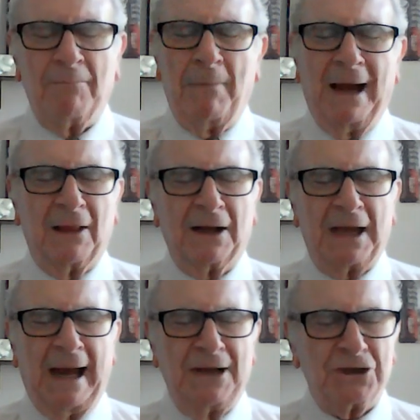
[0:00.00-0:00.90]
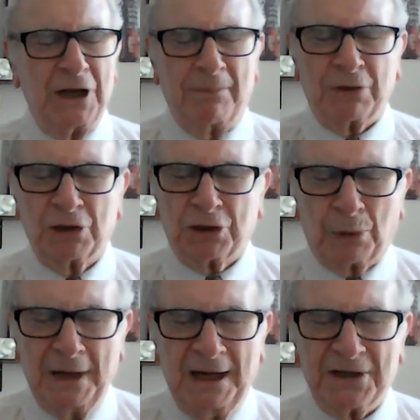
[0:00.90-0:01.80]
Malachi chapter
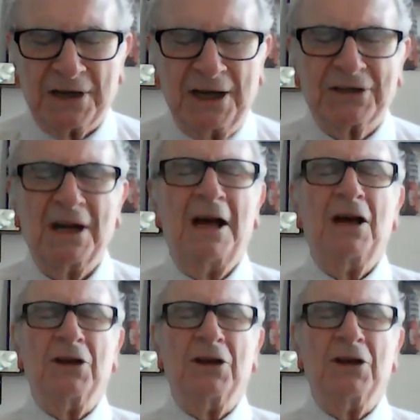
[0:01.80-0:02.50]
3, it says,